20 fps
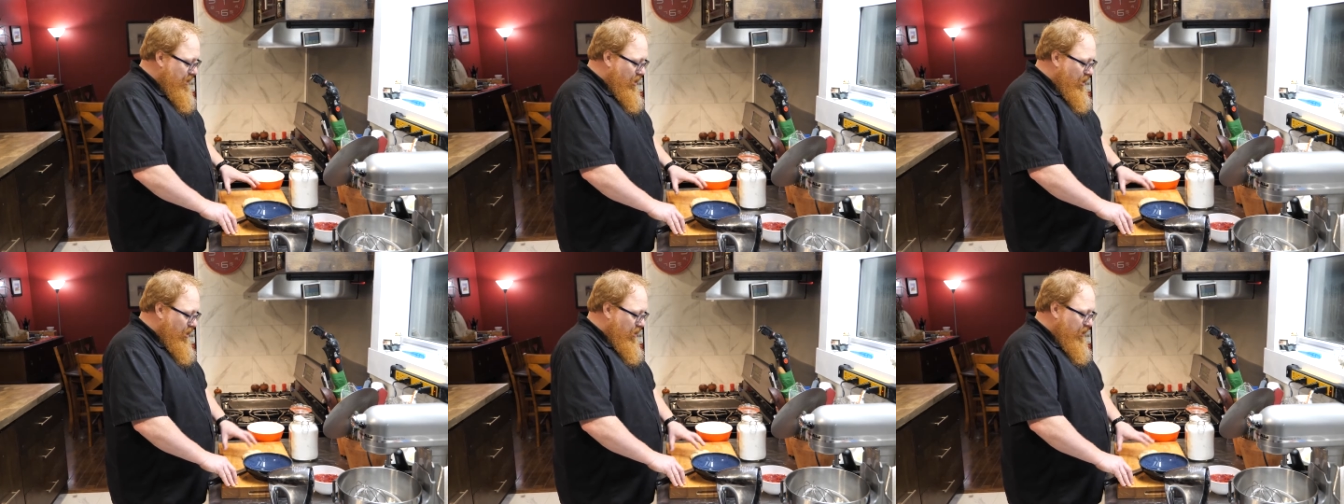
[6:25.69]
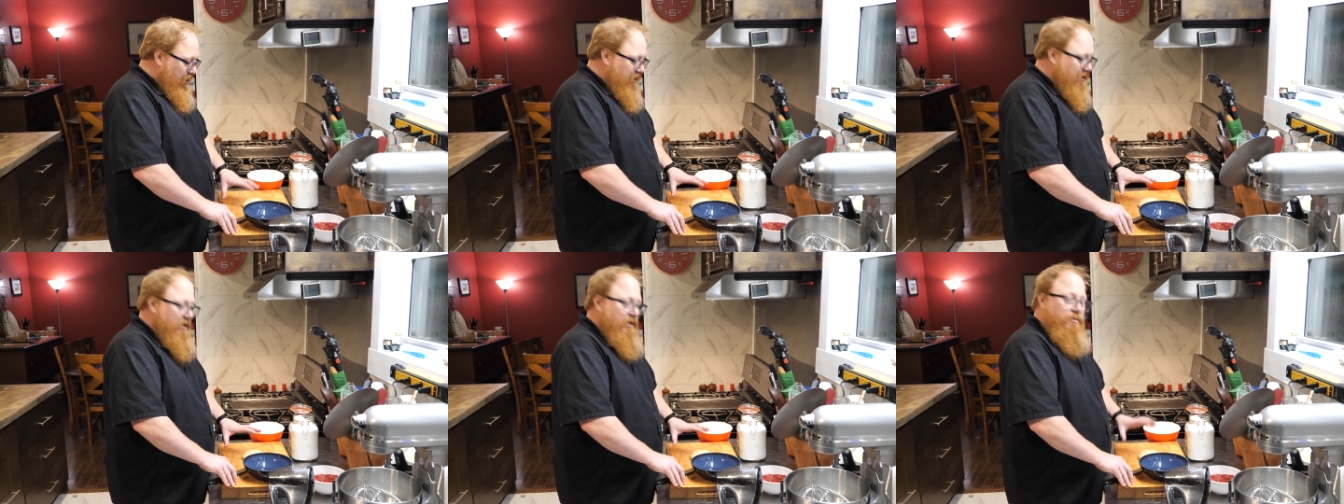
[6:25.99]

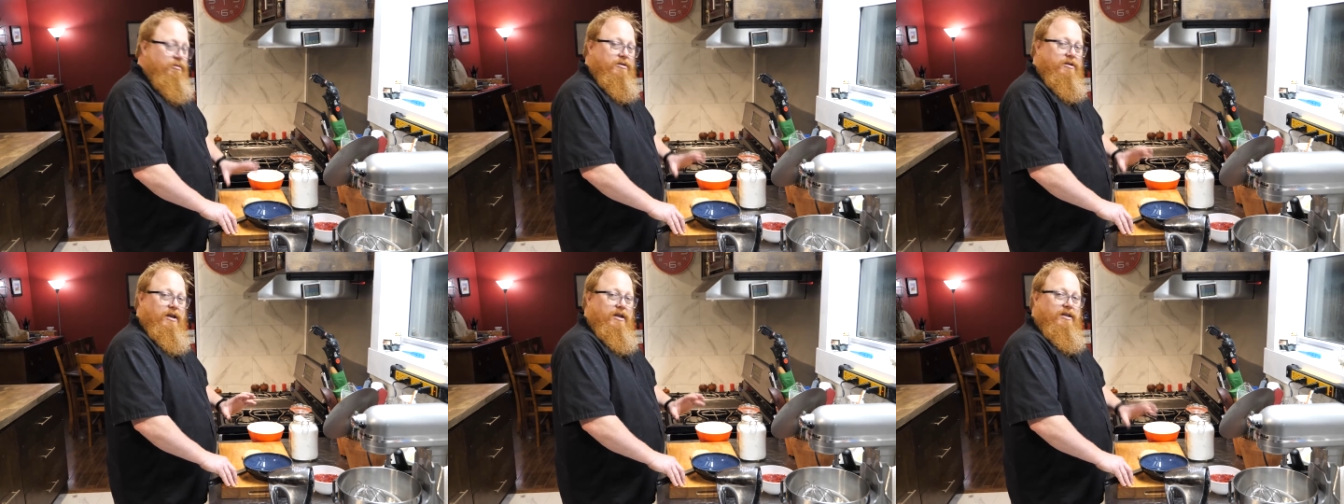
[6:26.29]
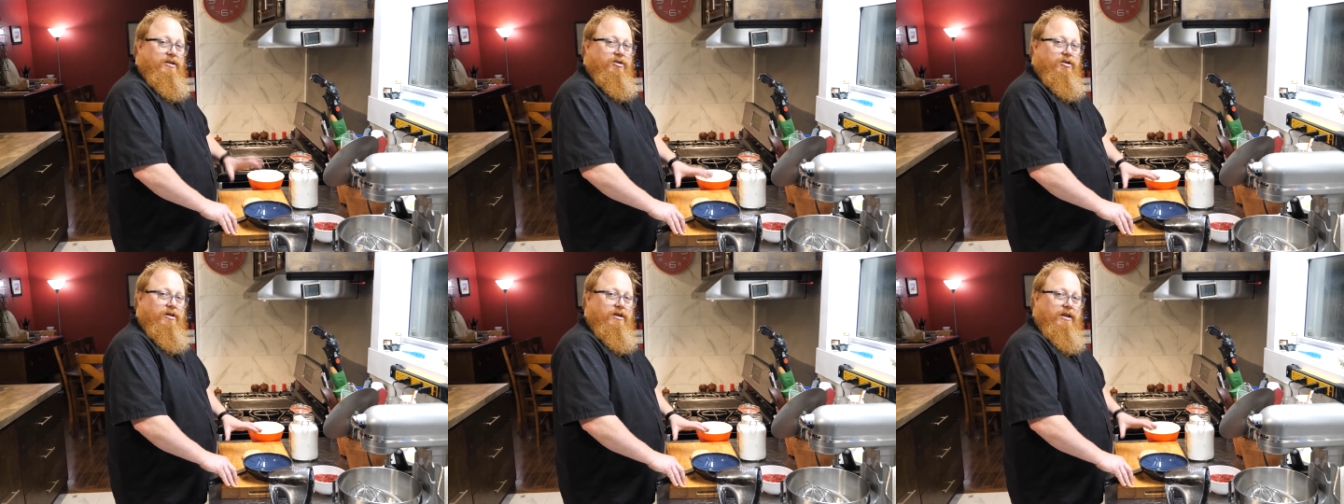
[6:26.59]
All I did was I
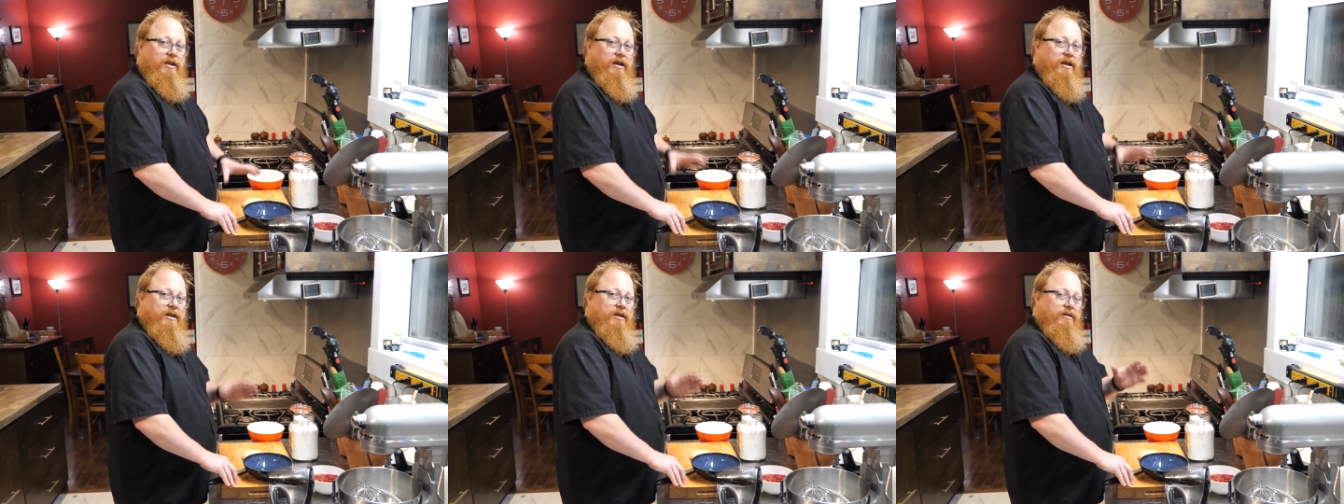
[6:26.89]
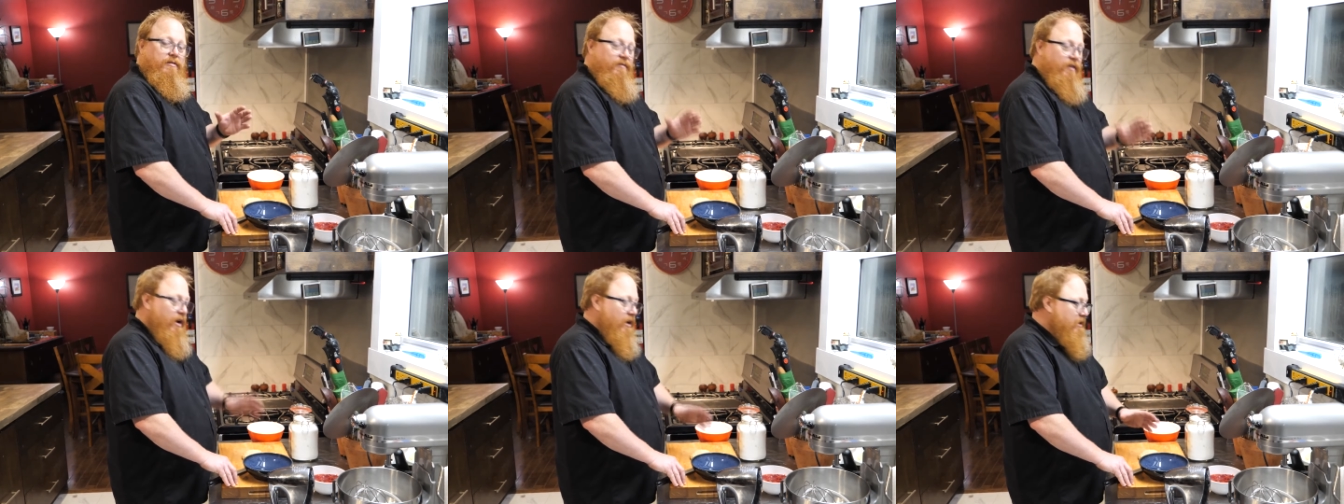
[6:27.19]
took it and
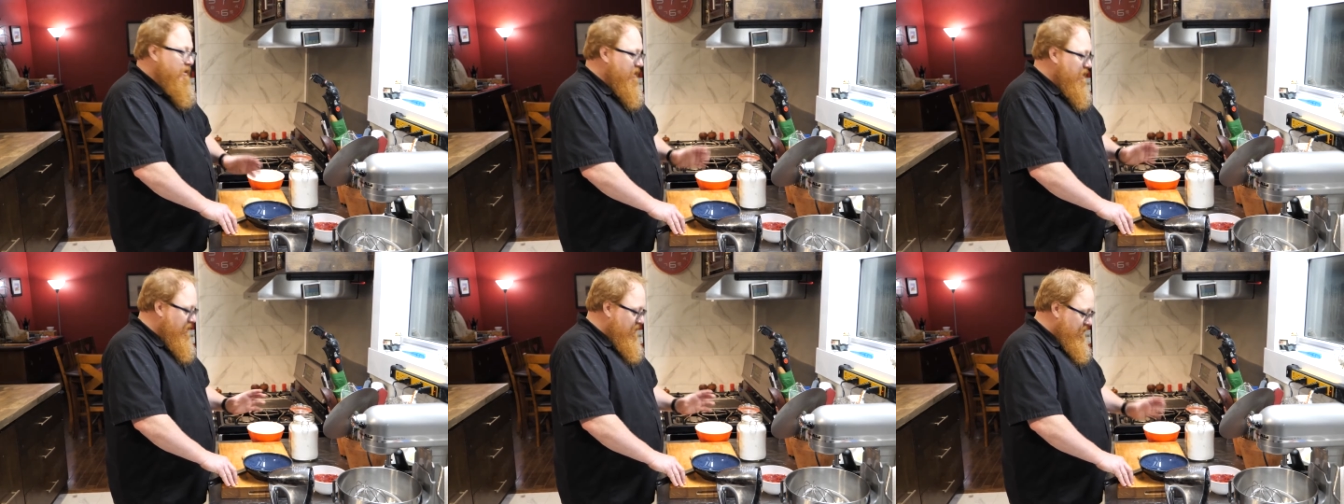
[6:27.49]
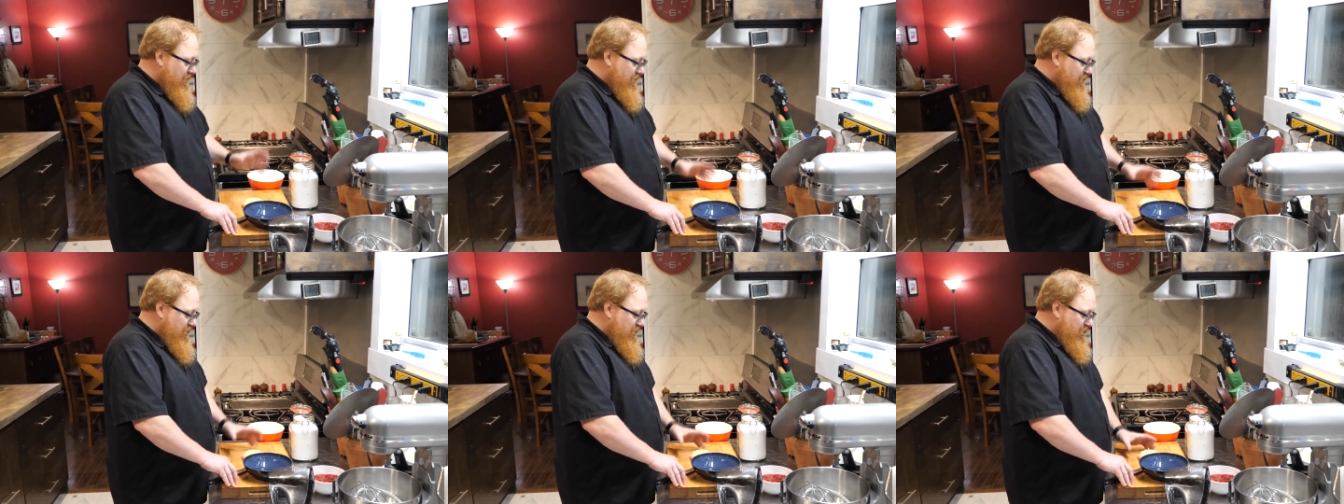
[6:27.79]
divided it
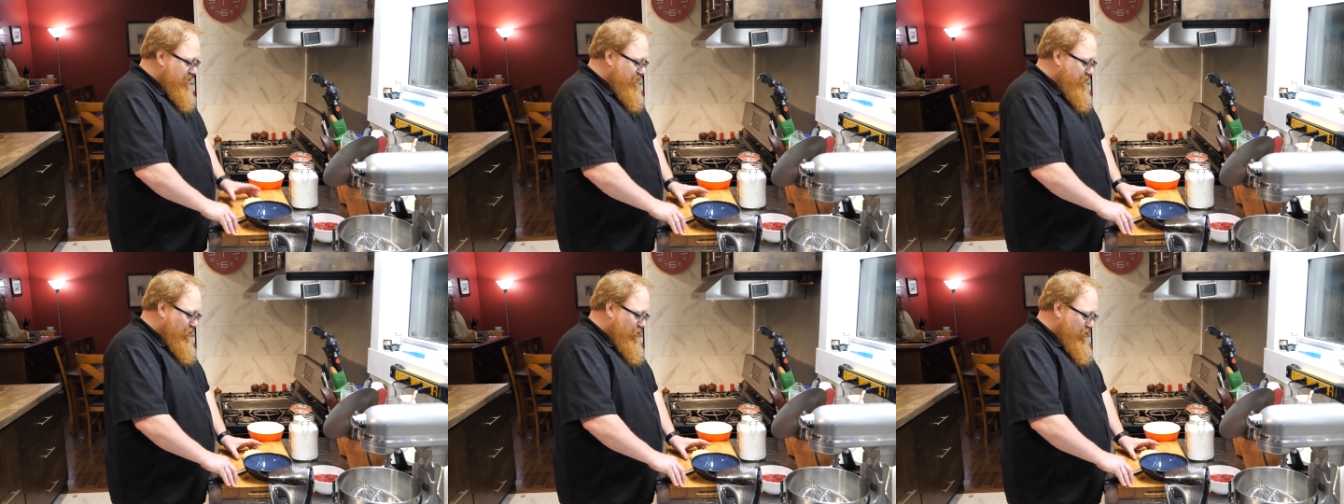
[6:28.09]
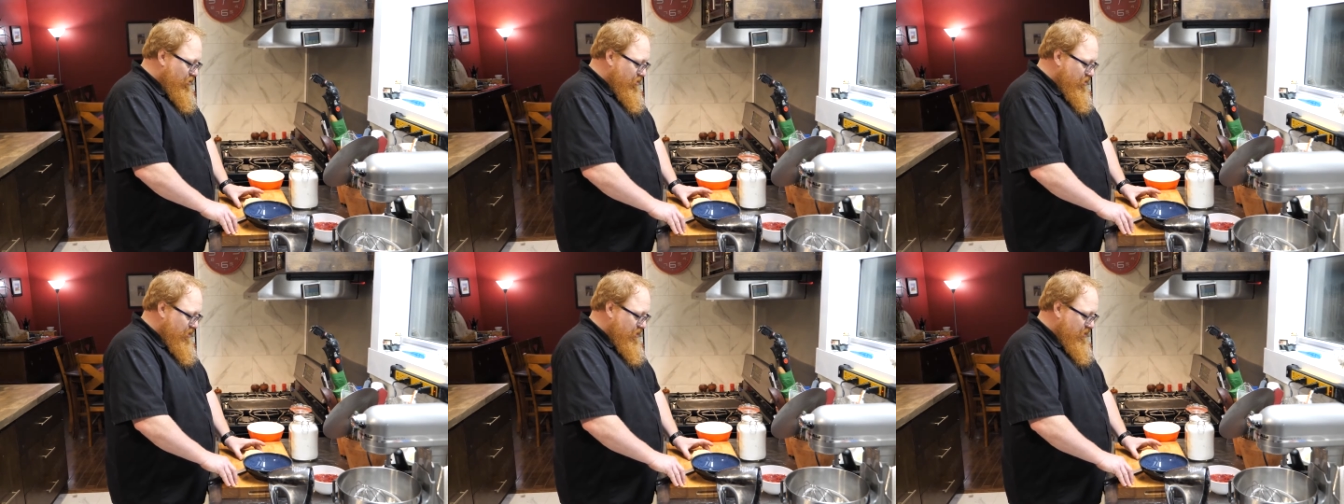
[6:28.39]
into 6
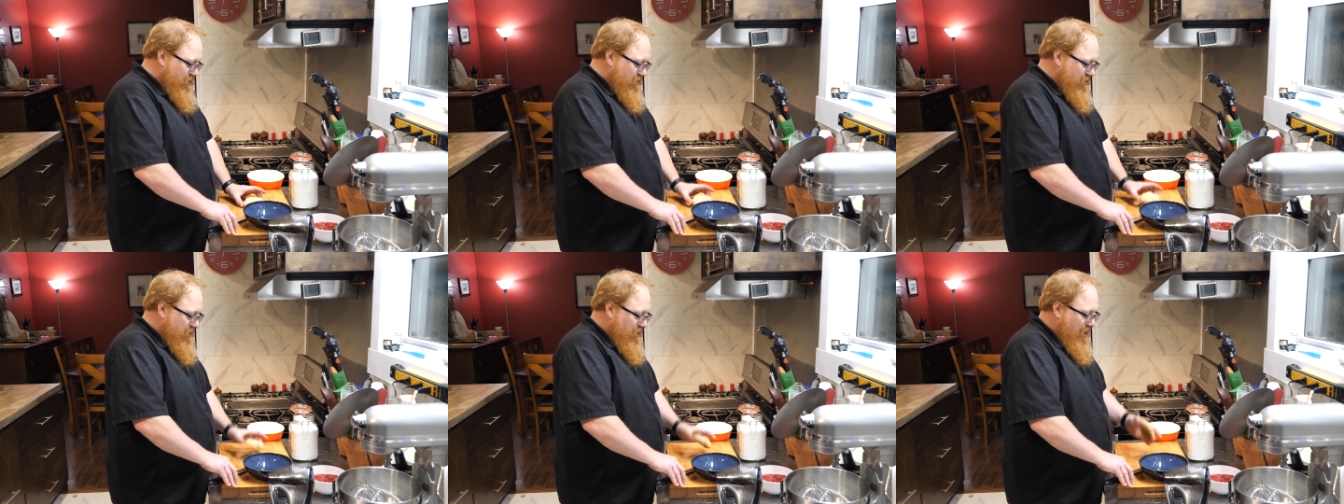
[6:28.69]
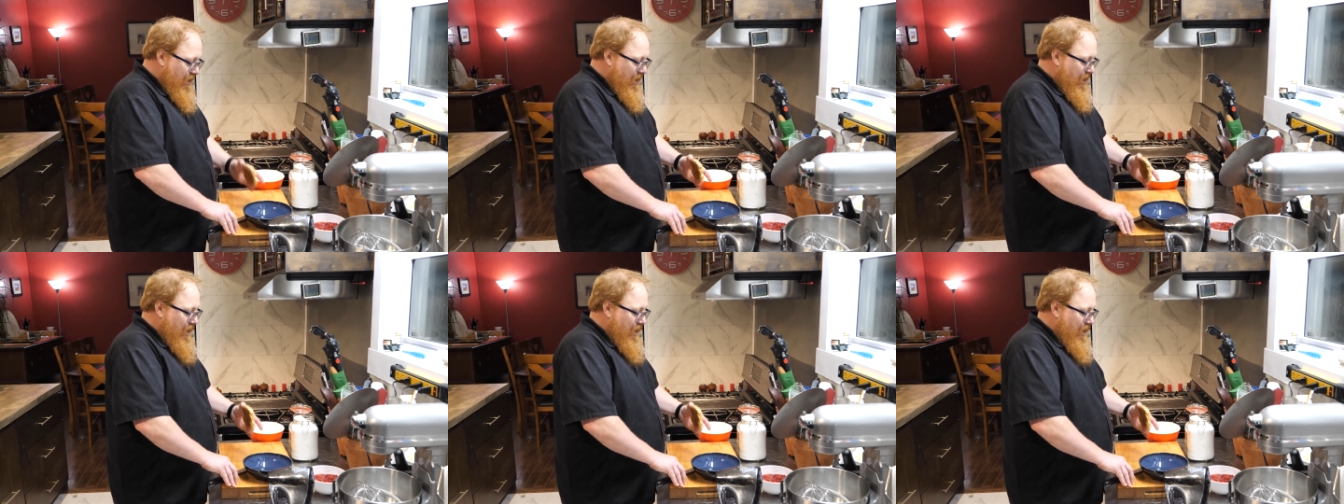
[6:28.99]
portions